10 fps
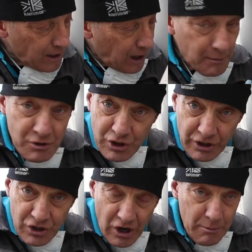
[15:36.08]
I'm just
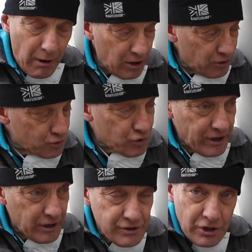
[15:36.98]
going to show you my little
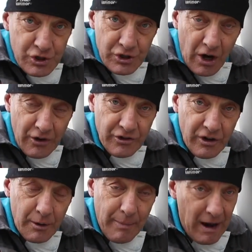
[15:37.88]
trick. As I started
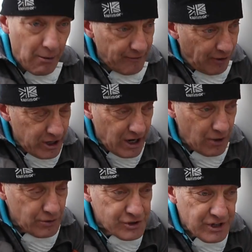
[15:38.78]
at the bow, if I
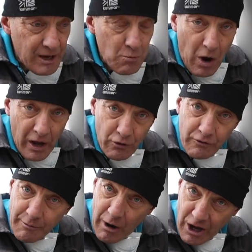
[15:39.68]
go the same way, all
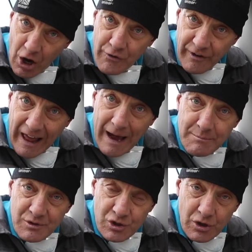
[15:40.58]
my
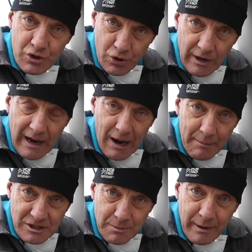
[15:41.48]
overlaps should allow
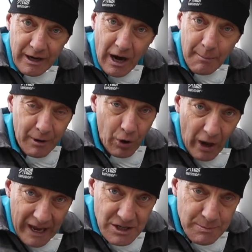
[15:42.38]
me to pick up
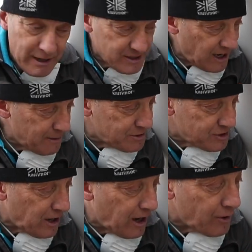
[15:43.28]
each bit of tape as
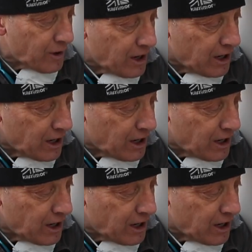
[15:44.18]
I go.